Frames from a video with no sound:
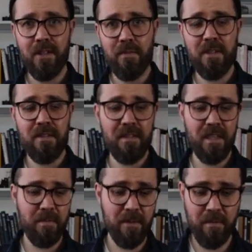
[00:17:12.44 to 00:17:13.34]
Not much to
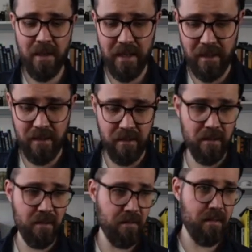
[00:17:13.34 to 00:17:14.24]
say about the back. It's
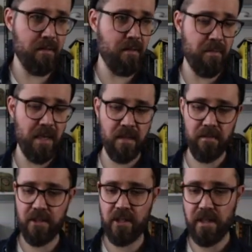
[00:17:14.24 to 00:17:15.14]
the back
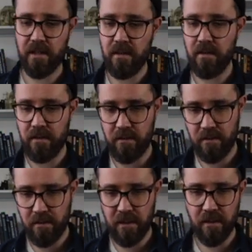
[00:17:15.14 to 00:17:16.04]
of a jacket.
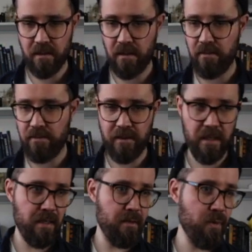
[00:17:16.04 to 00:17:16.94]
It doesn't have
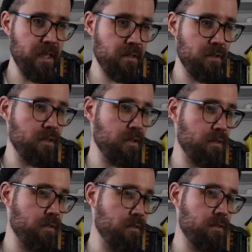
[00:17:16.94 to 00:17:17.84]
any waist
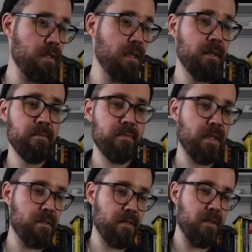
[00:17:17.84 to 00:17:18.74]
adjusters.
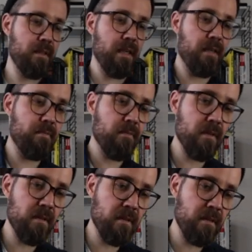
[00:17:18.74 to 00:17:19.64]
It's got that
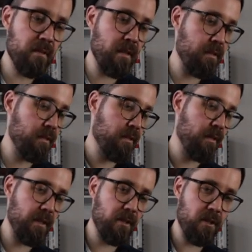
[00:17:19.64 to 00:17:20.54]
subtle
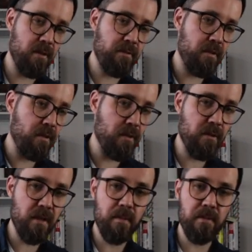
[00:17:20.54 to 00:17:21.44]
like curve to the
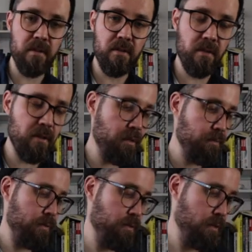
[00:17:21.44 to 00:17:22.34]
yoke up at the
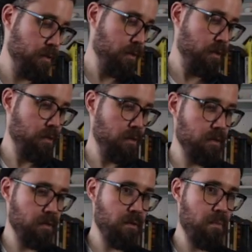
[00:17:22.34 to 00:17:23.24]
top.
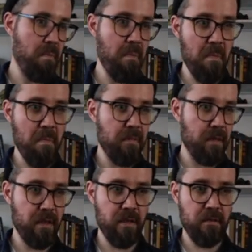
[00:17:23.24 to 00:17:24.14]
Down
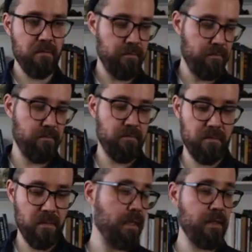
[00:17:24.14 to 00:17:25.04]

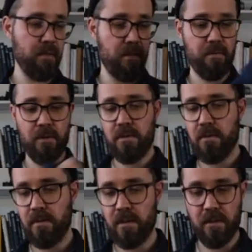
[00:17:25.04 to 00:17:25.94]
at the
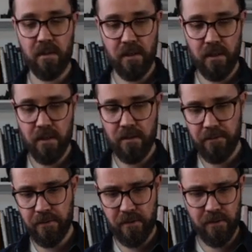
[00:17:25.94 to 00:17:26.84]
bottom at the
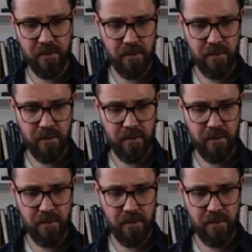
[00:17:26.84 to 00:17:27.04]
cuffs.